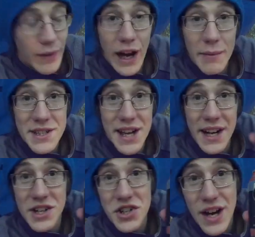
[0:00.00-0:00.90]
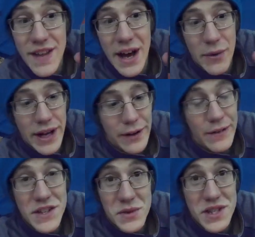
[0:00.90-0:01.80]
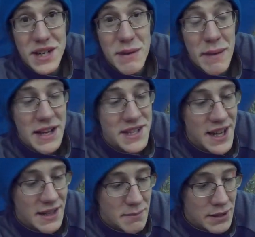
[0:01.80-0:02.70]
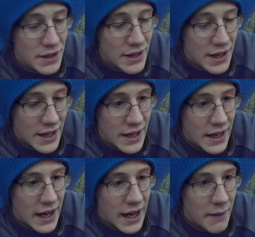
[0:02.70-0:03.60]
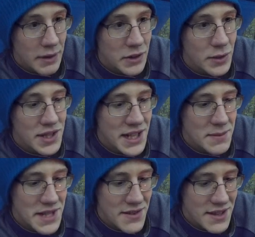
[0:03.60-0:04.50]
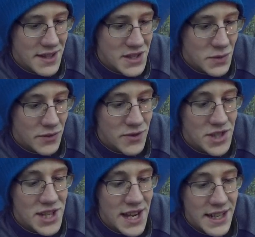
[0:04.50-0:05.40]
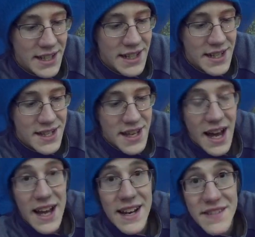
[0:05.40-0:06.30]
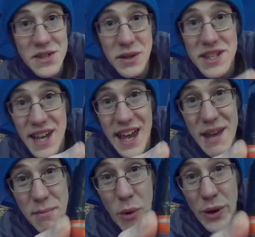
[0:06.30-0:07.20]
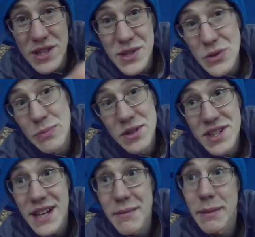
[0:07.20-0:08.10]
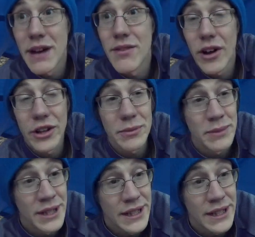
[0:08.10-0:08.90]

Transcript: I'm excited to try that one out. This one's going to be my second beer. And the reason I'm saving this one for second is this one is 8.2% by volume.